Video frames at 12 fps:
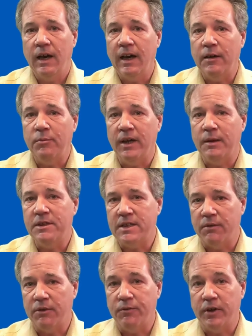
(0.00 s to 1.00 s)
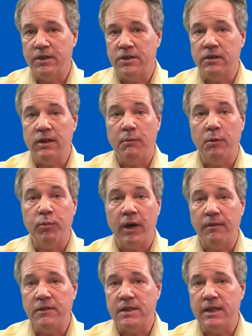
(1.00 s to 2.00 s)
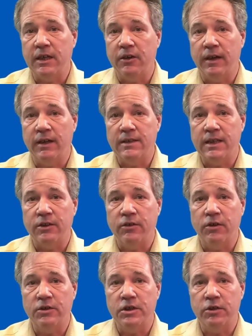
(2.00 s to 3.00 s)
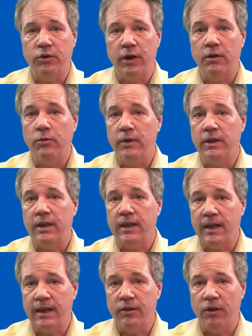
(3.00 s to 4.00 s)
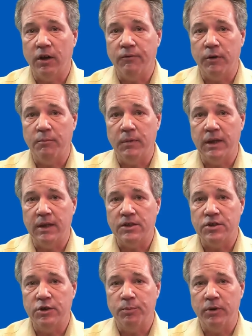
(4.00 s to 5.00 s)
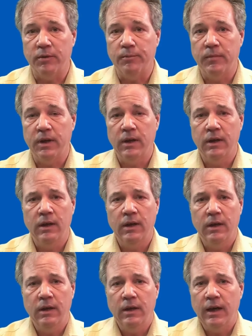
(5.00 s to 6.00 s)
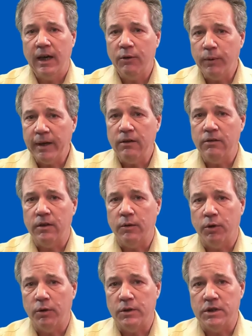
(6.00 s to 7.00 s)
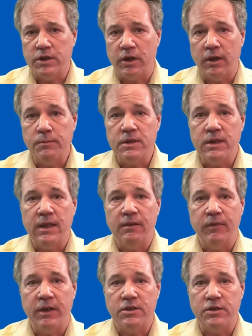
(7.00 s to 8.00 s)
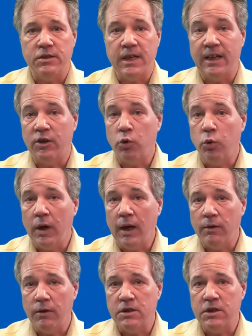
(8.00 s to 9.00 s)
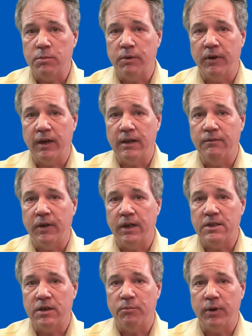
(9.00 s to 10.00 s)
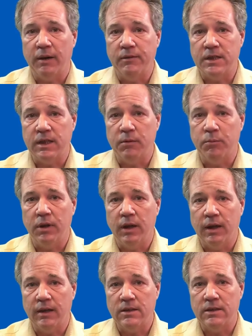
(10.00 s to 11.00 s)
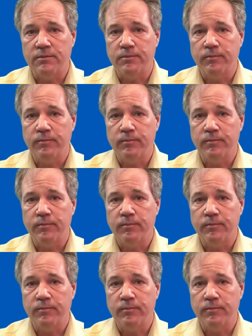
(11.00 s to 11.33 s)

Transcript: Hi, my name is David Fraser. I'm a privacy, internet, and technology lawyer with the Canadian law firm McInnes Cooper. I regularly work with startups, investors, and acquirers to provide advice on privacy compliance.